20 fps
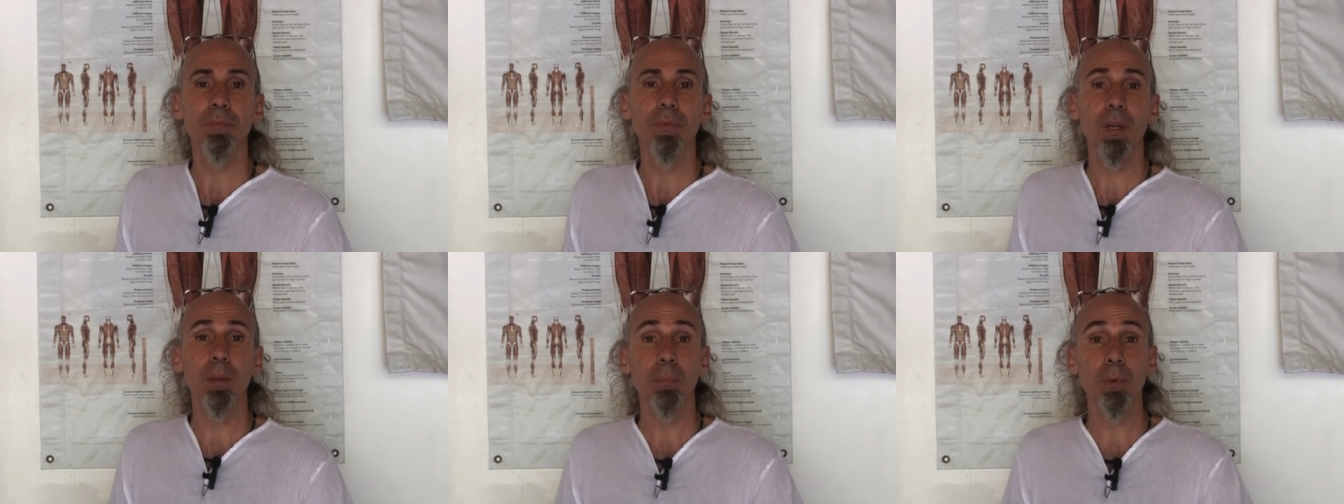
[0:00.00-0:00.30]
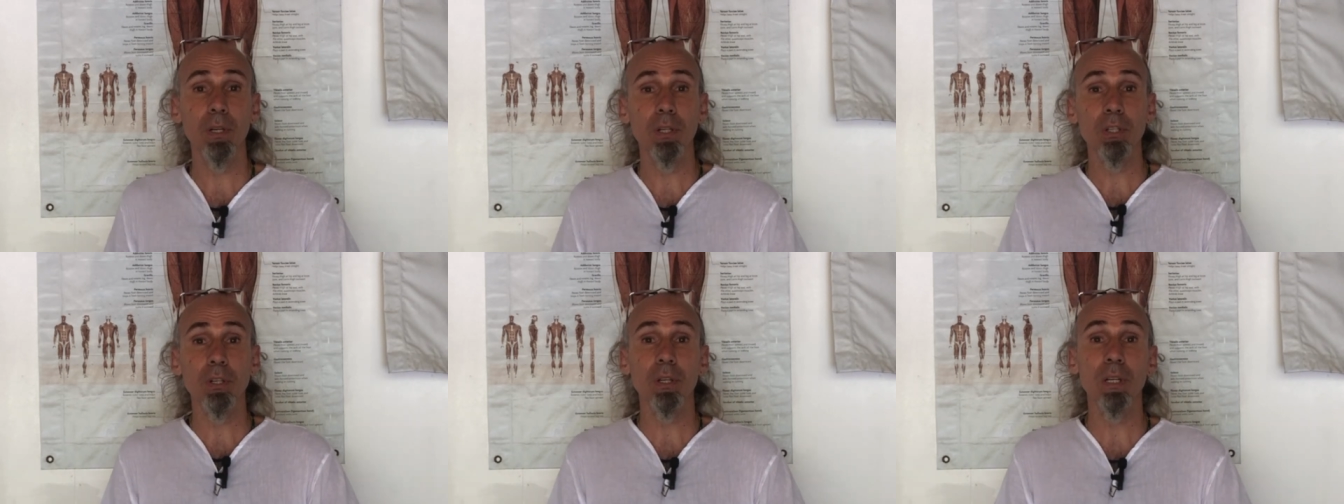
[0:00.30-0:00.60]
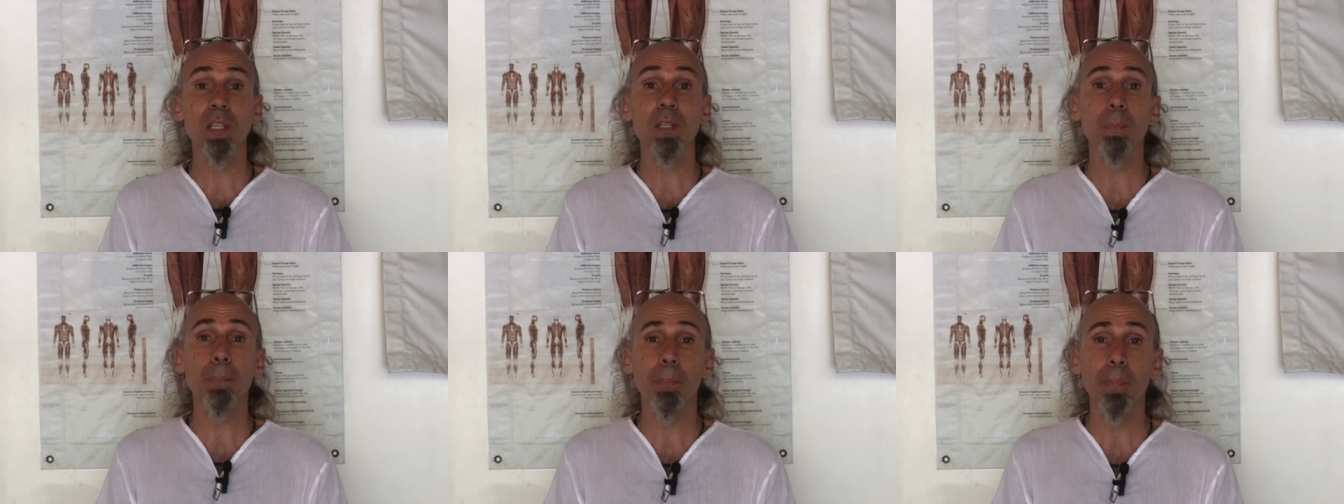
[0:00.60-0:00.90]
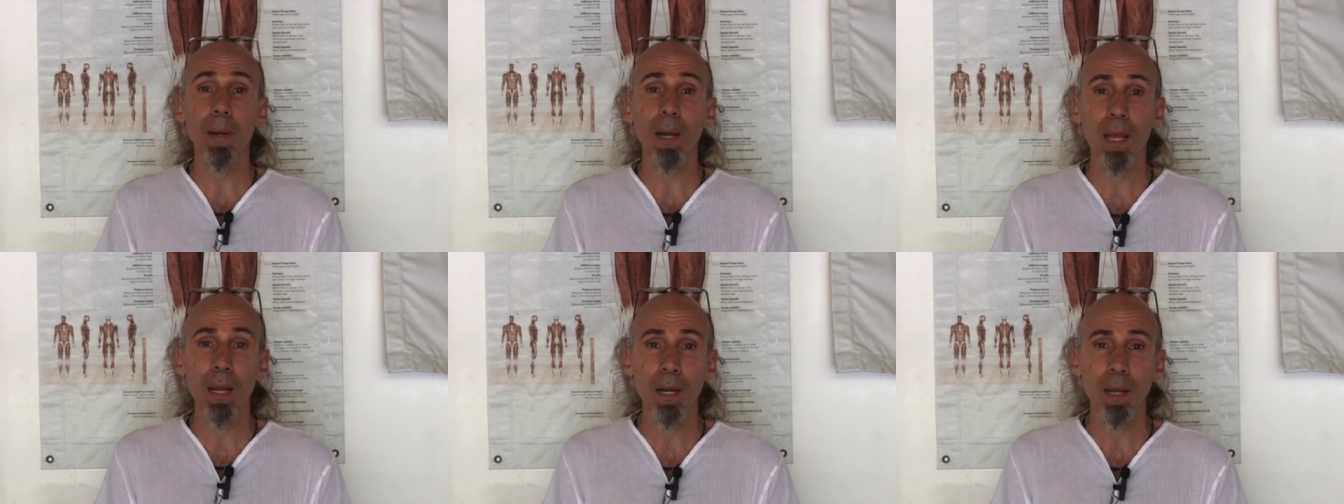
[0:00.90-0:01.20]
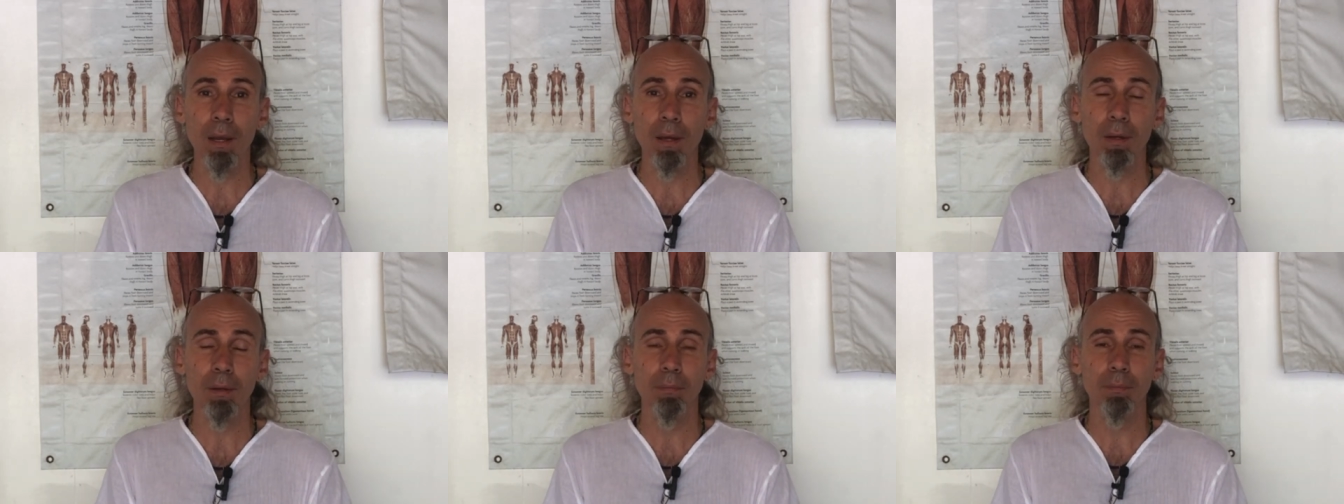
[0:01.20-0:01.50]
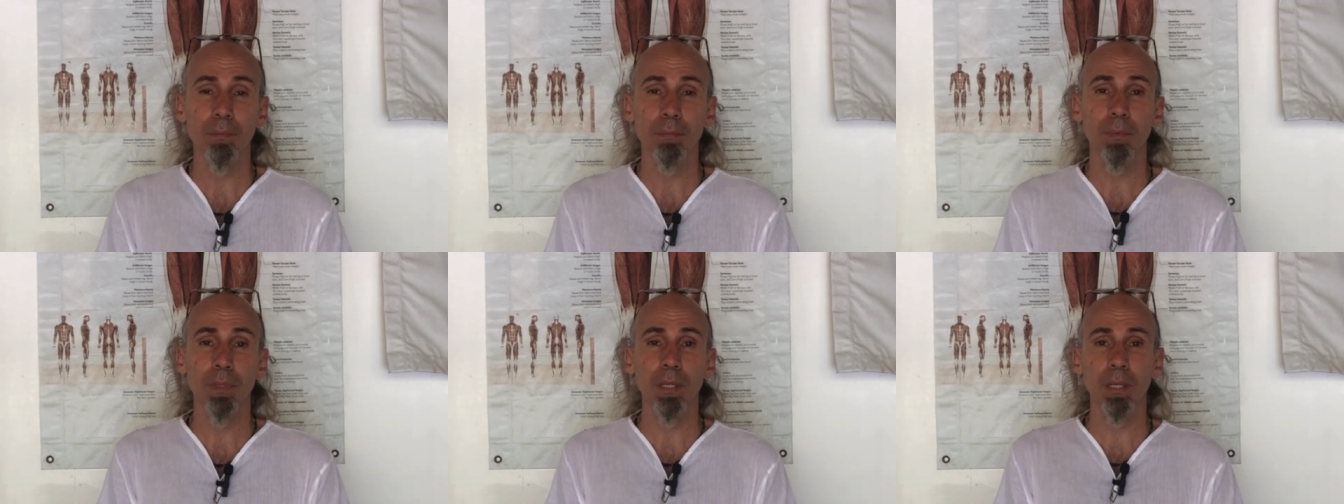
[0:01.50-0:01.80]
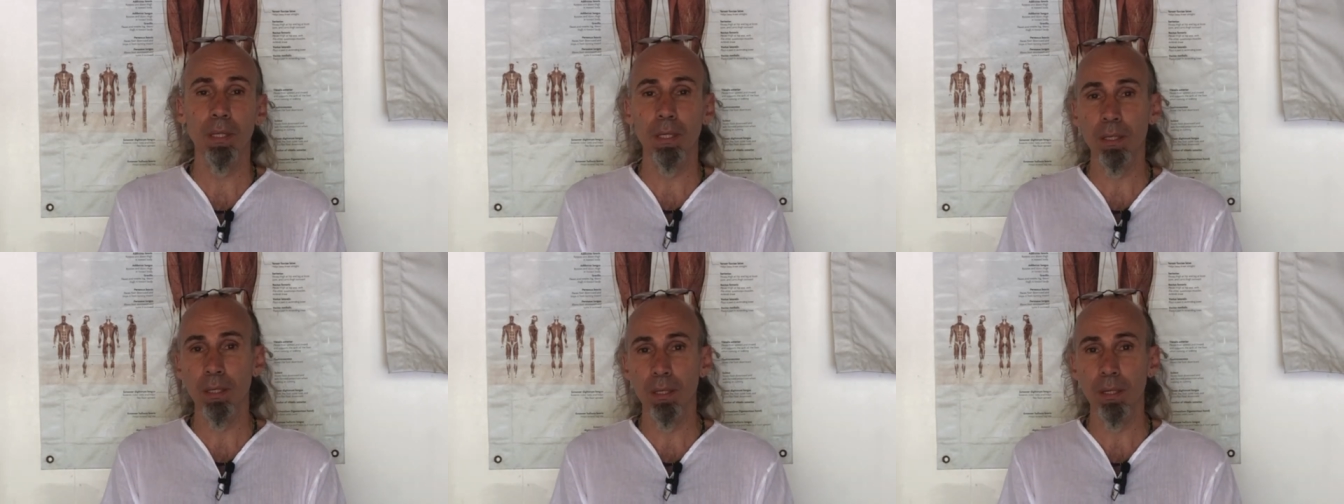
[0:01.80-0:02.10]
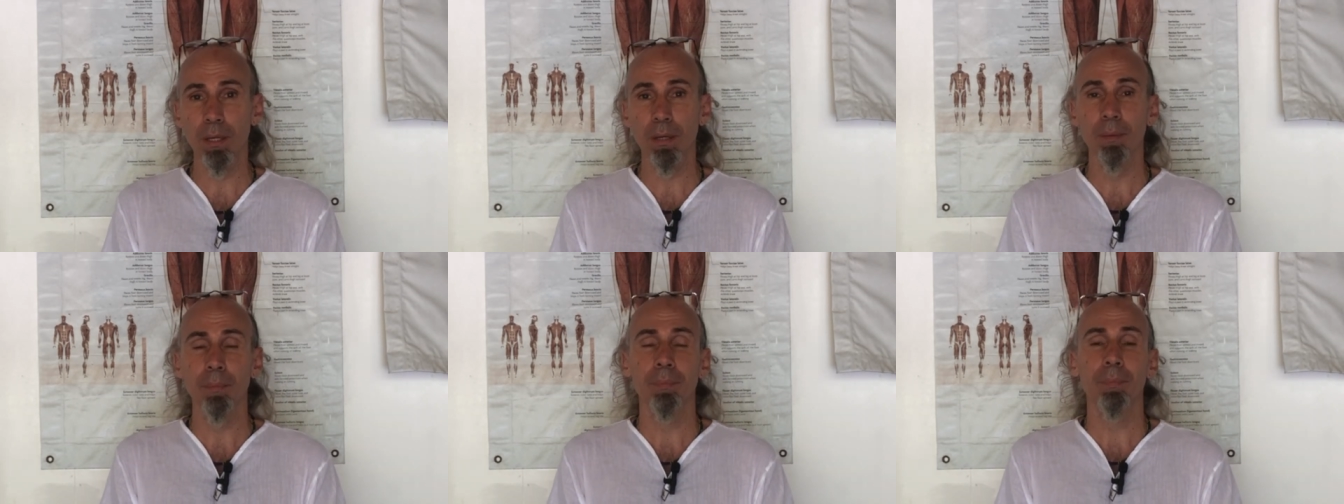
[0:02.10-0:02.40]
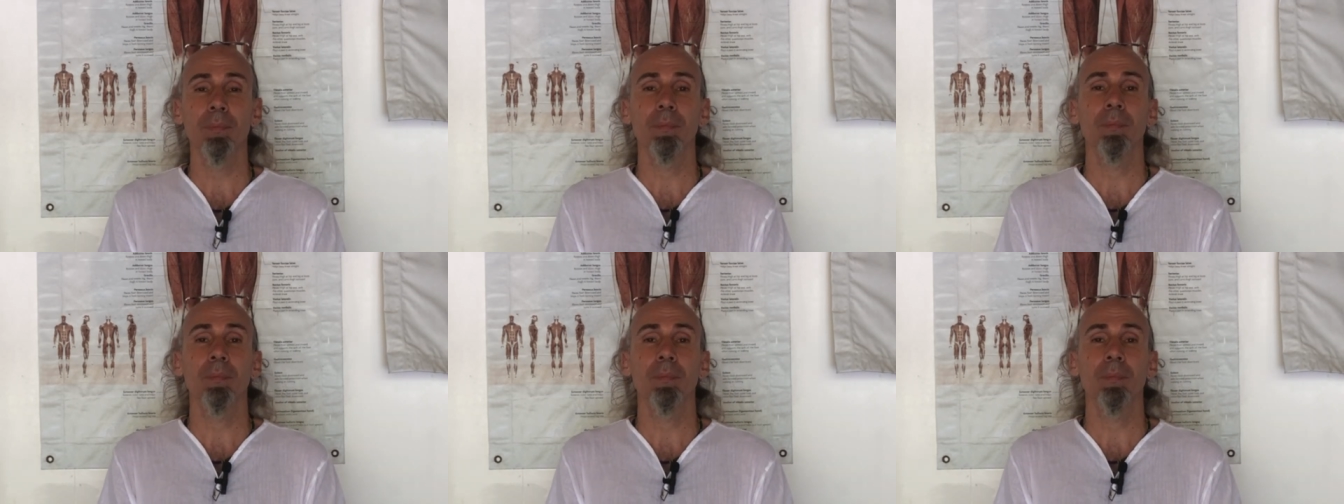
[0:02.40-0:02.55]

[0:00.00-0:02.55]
Vibration is prana in India.